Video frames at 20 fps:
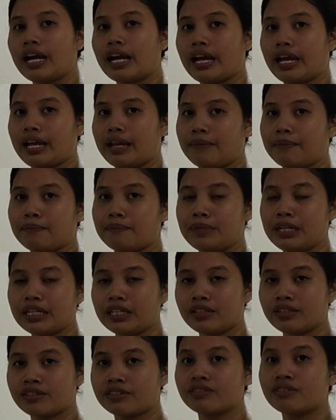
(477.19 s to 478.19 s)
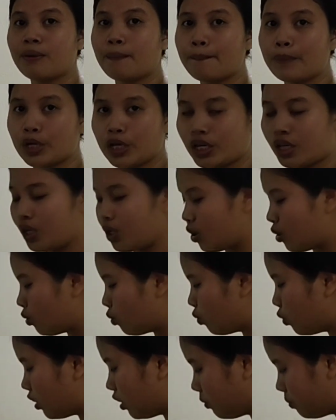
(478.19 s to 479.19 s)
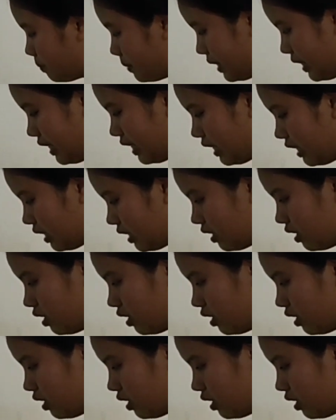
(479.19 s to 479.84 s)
a mixed number, will be